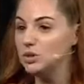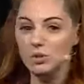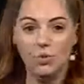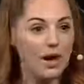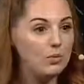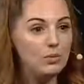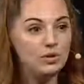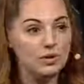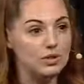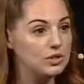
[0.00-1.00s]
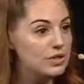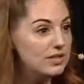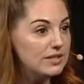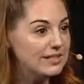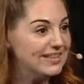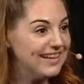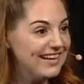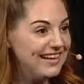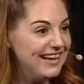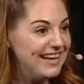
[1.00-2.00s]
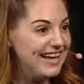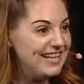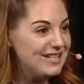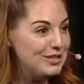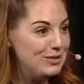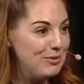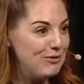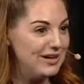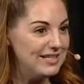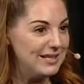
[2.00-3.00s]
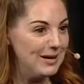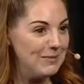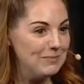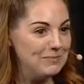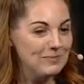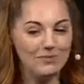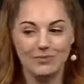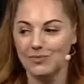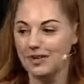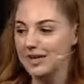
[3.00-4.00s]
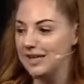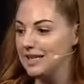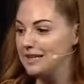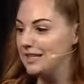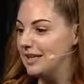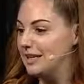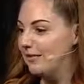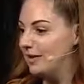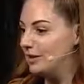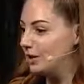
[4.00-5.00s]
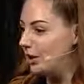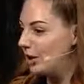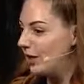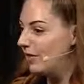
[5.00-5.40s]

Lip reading: So why wouldn't you just get to supervisor? So let's have a little look.